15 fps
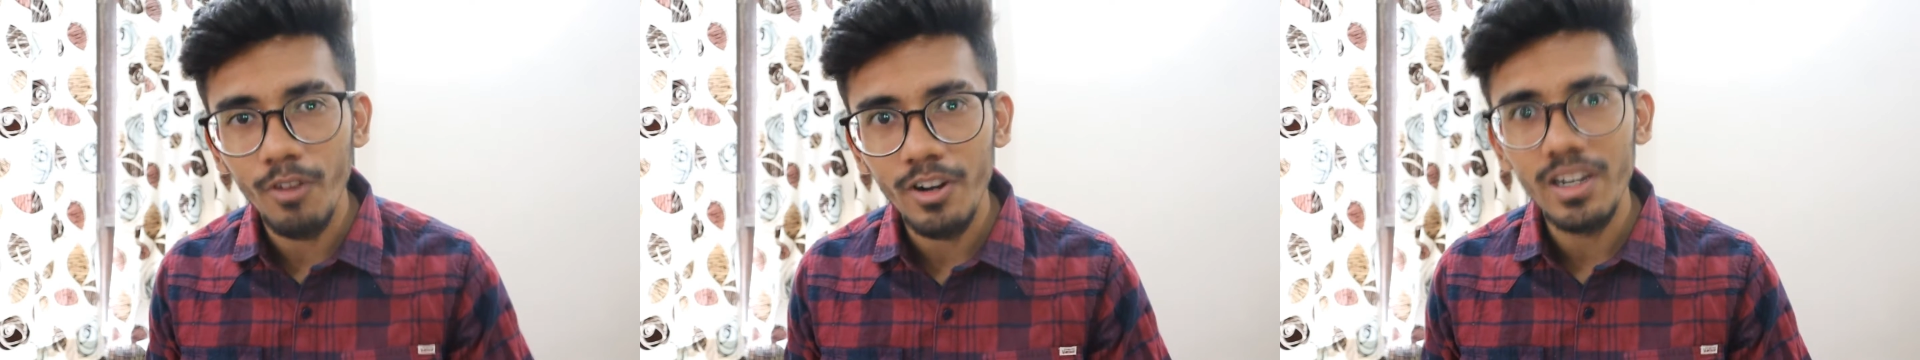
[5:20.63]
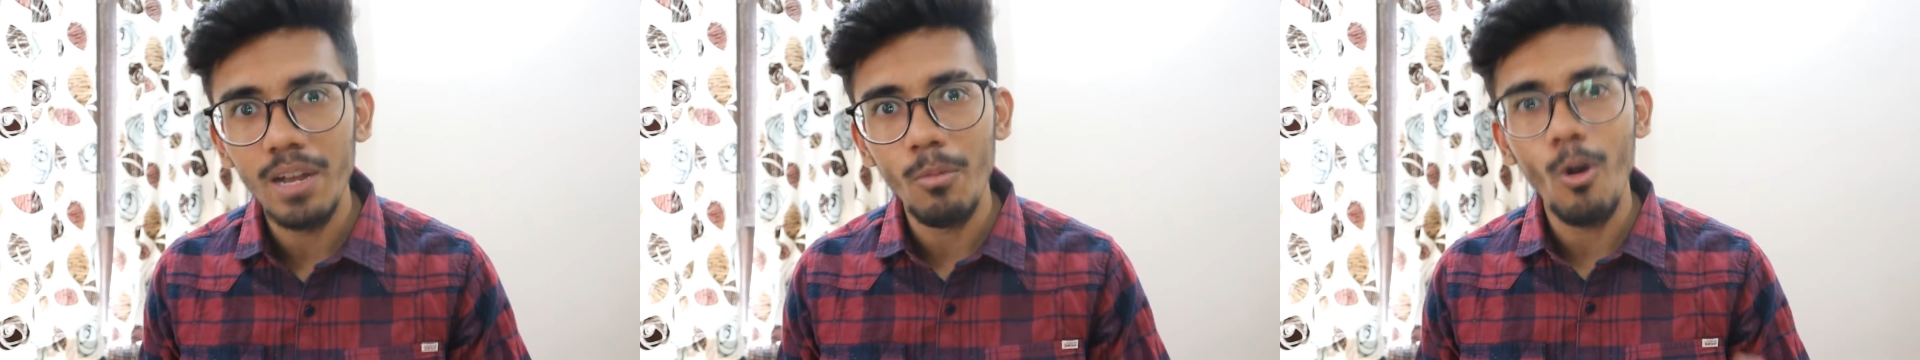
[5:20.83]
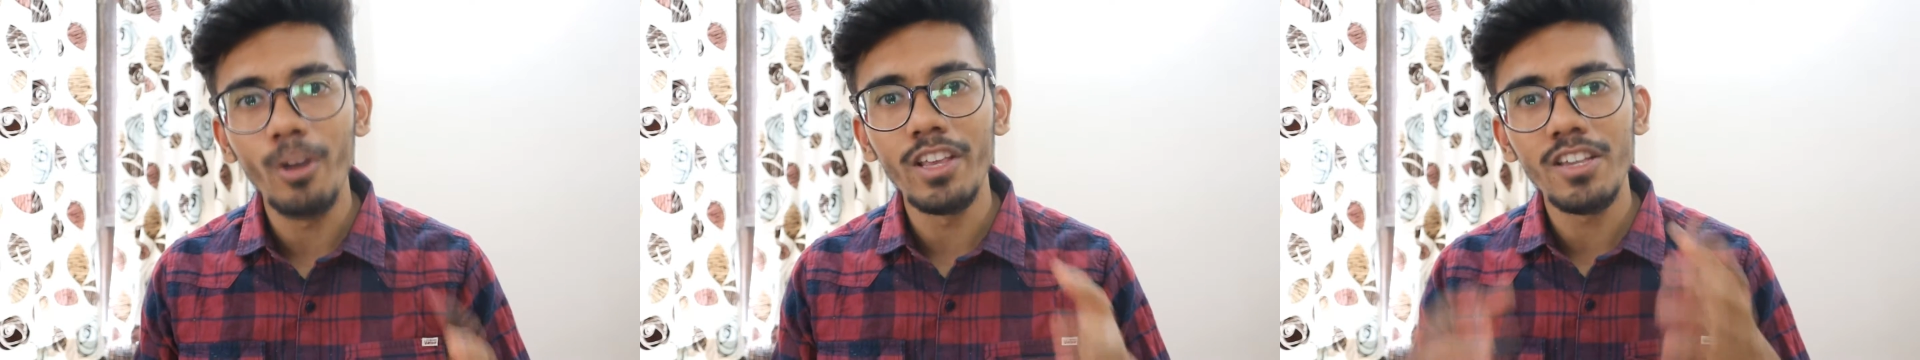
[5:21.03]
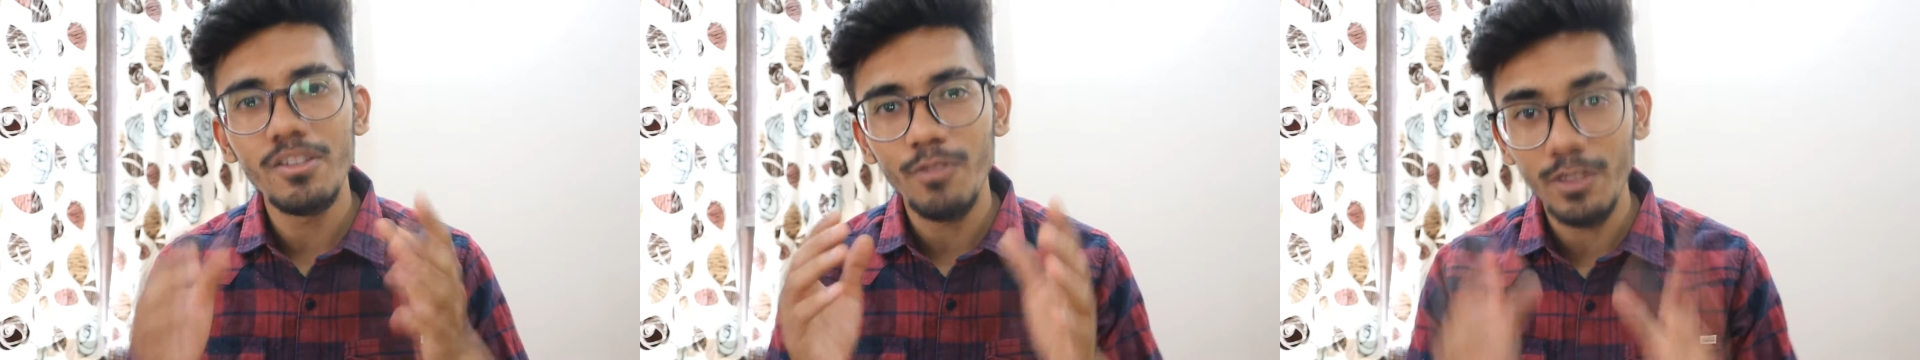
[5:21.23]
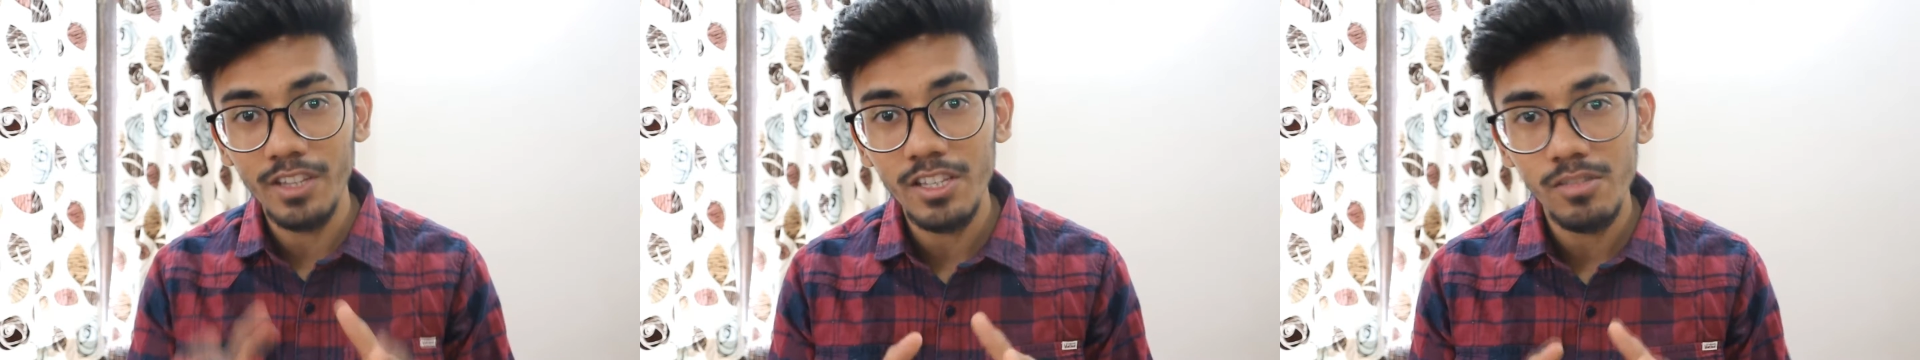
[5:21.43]
word mnemonics
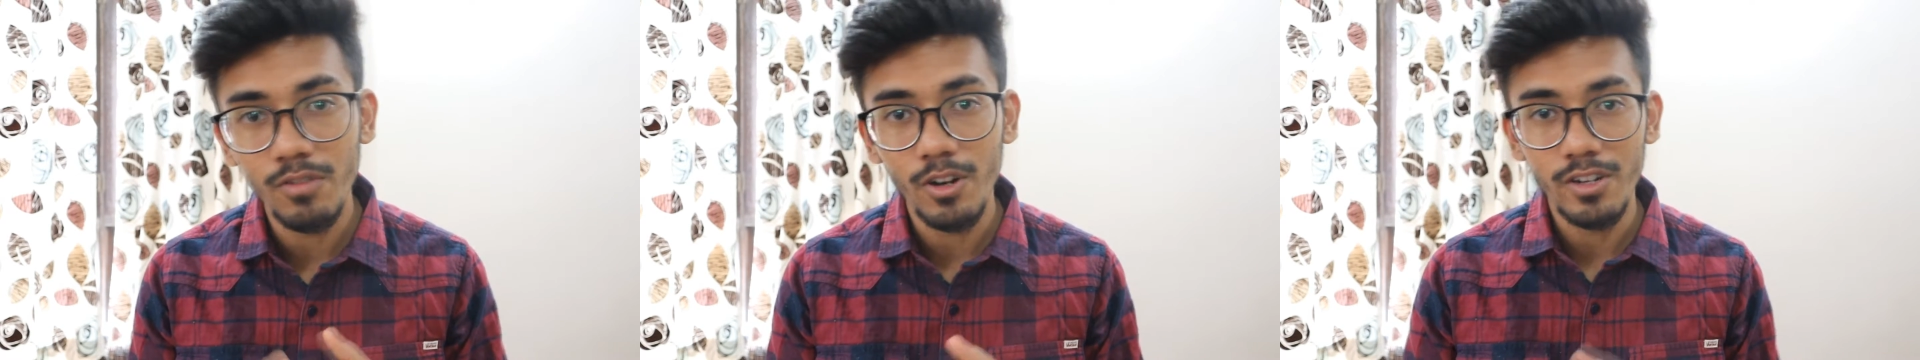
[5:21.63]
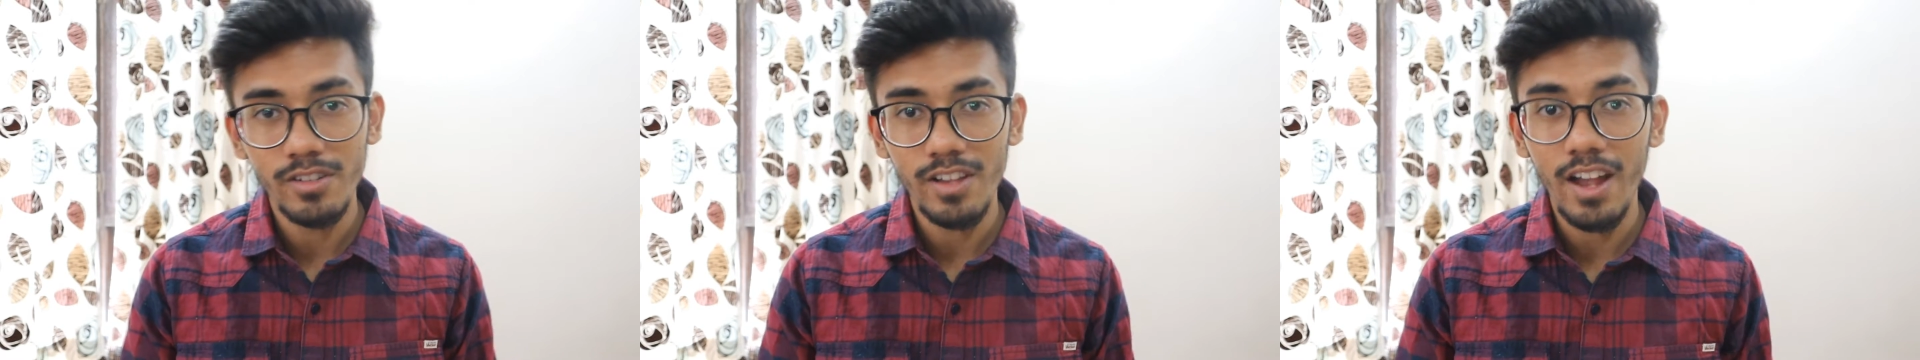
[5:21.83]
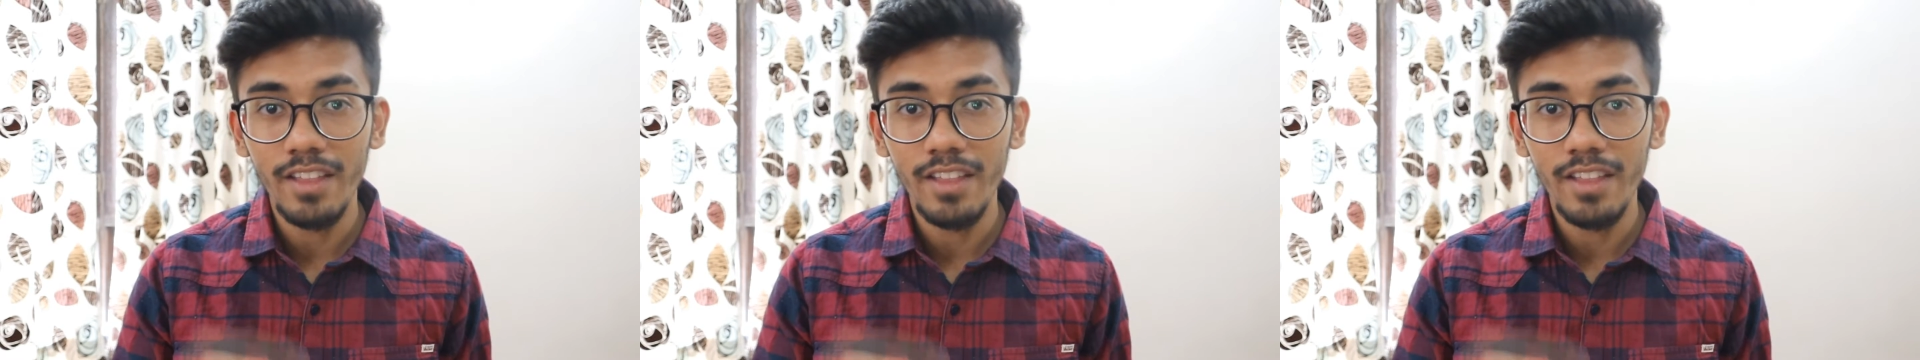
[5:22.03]
for these words,